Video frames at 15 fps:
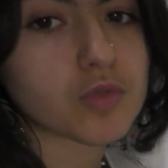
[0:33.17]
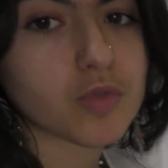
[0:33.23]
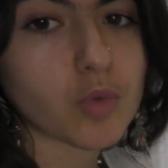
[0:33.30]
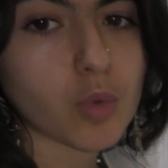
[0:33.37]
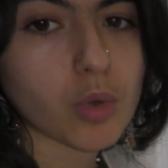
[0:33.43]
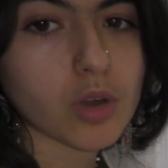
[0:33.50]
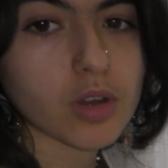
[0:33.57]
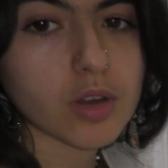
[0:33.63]

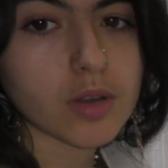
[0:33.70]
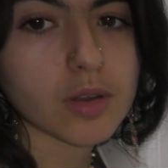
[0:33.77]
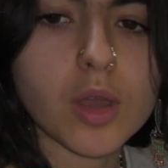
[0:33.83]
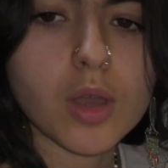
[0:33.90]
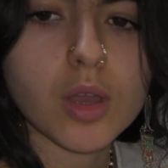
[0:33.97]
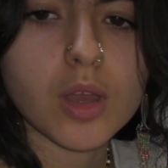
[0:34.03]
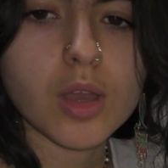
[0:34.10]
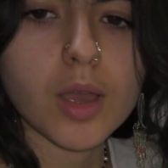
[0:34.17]
4.
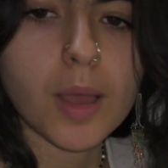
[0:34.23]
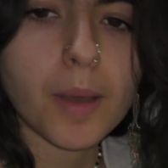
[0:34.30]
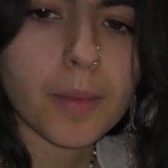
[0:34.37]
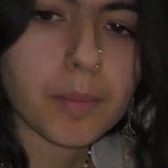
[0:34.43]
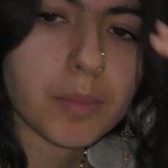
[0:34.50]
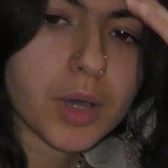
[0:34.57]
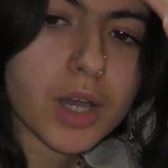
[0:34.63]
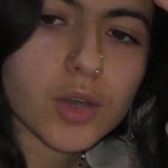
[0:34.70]

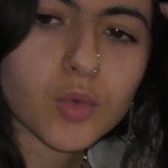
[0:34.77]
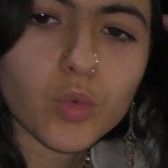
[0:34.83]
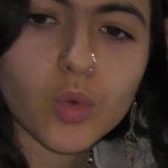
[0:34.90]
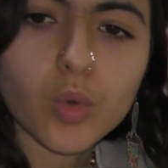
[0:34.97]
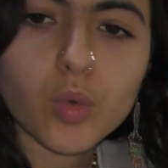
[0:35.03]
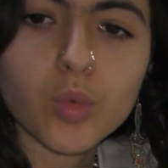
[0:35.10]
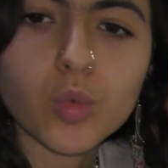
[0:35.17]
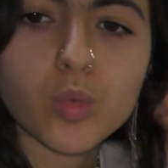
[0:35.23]
But
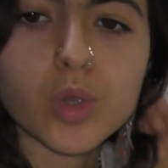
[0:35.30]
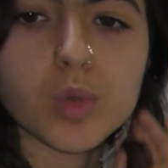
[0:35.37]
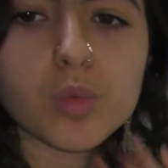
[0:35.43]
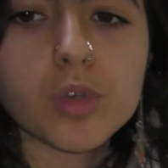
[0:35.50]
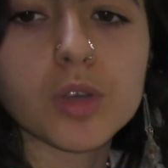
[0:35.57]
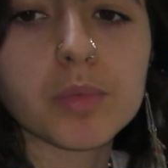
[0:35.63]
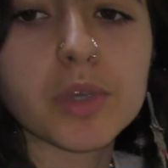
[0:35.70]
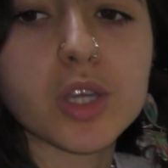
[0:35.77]
we
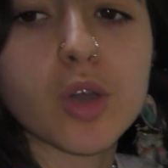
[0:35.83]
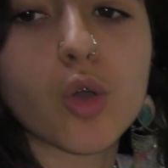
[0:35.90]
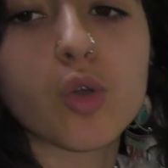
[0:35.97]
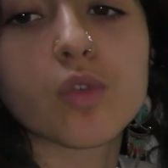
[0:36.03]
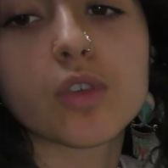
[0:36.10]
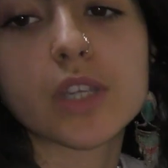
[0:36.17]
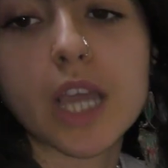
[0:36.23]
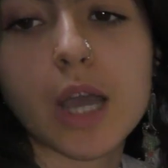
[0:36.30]
would be
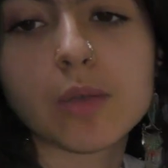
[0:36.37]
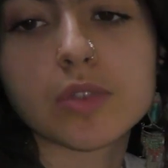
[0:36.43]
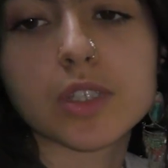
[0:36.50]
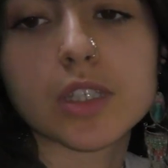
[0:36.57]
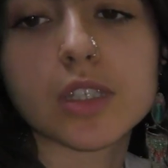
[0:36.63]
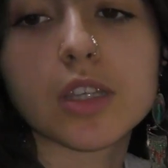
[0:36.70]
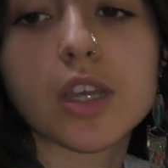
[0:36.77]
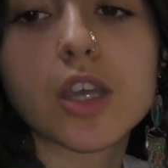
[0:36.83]

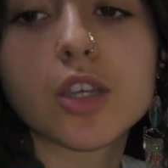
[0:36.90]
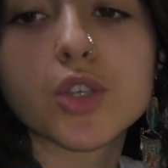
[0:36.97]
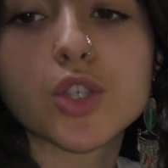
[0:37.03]
overcounting,